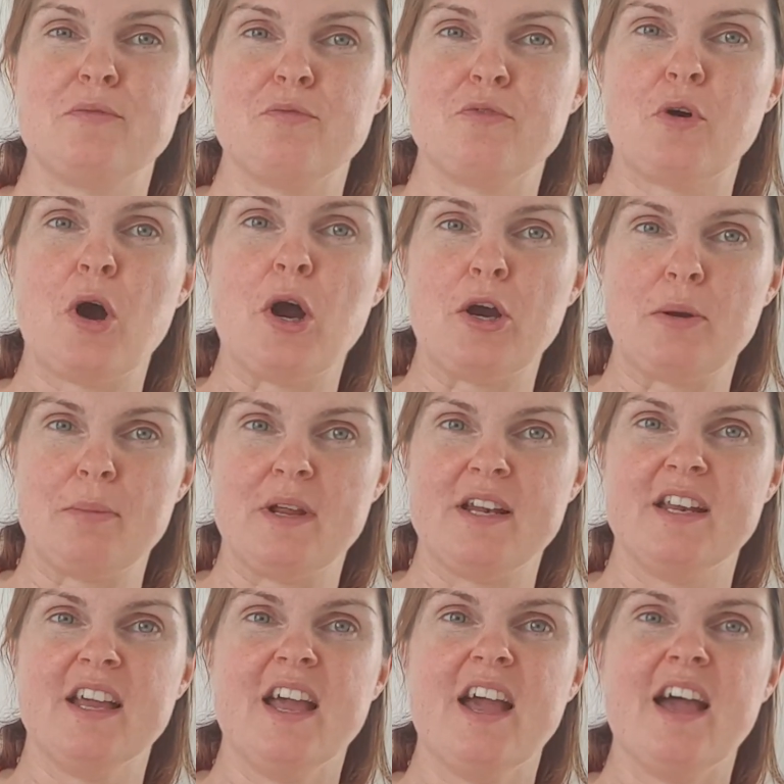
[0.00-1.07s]

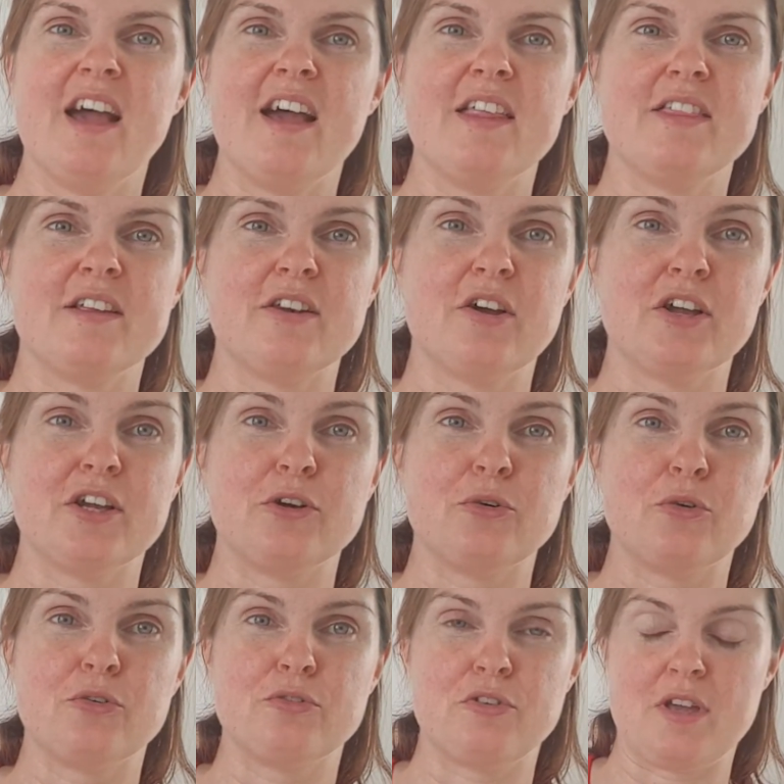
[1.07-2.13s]
environment than I can
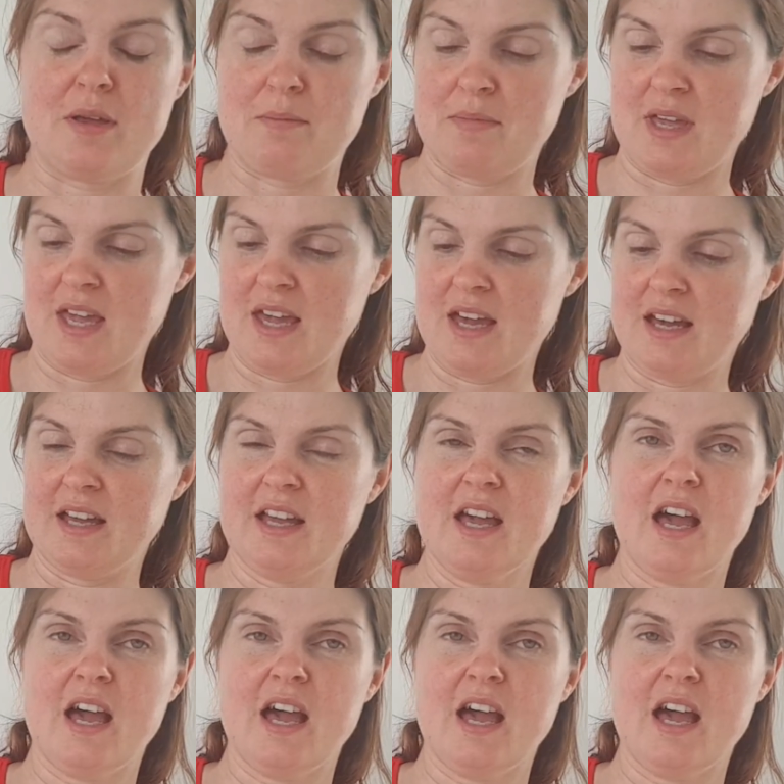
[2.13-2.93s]
offer him here.